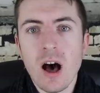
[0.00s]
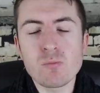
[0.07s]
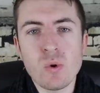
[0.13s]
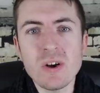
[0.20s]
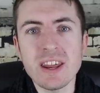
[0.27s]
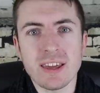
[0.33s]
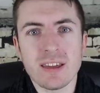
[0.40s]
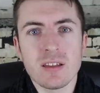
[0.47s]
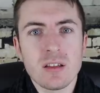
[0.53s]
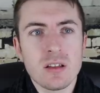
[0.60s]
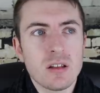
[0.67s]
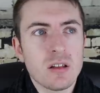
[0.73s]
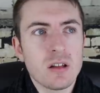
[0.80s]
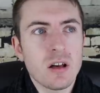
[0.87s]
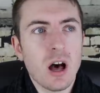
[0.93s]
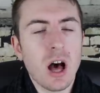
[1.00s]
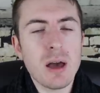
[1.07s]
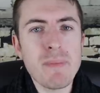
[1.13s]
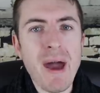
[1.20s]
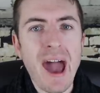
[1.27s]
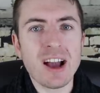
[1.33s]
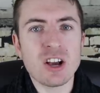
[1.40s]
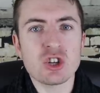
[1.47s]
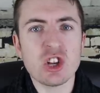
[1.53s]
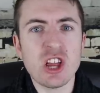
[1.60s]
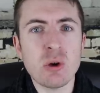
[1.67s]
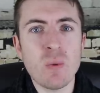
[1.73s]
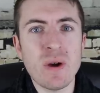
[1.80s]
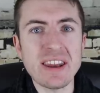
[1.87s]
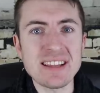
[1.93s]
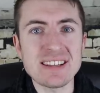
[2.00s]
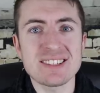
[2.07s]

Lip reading: I'm winning. I'm actually winning